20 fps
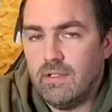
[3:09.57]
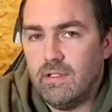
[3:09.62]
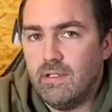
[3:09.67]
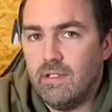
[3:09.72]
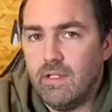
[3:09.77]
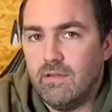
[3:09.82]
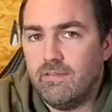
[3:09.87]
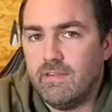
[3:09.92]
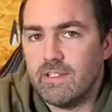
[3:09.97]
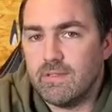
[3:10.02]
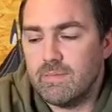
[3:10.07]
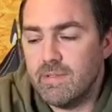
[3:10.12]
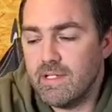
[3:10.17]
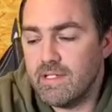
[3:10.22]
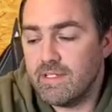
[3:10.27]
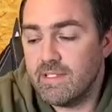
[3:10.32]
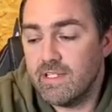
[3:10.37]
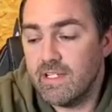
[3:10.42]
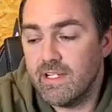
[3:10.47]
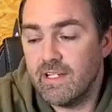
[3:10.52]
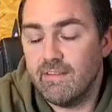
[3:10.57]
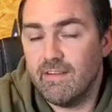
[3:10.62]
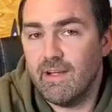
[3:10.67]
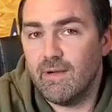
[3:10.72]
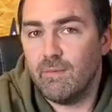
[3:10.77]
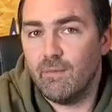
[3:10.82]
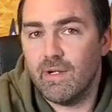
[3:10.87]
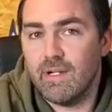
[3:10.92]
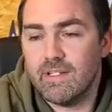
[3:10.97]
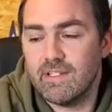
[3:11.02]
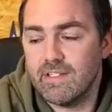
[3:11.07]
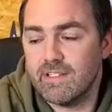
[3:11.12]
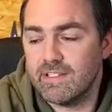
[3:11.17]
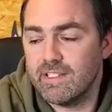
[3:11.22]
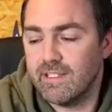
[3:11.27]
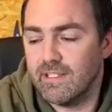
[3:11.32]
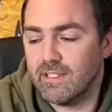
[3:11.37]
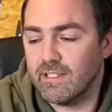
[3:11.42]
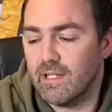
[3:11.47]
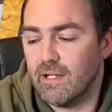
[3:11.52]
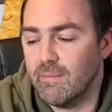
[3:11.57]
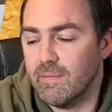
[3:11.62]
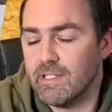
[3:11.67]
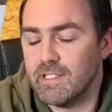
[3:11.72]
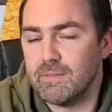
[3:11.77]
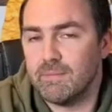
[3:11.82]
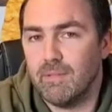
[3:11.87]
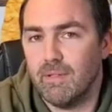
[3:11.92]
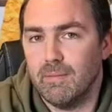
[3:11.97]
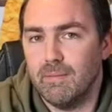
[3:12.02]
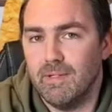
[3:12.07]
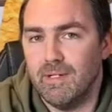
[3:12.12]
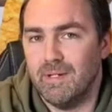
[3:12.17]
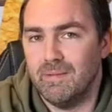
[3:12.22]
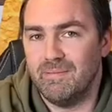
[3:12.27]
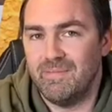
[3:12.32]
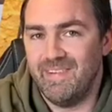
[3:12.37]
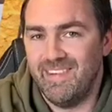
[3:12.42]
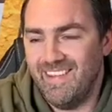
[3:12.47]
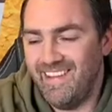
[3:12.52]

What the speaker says: Love this bit of sitting around waiting to see your comments pop up.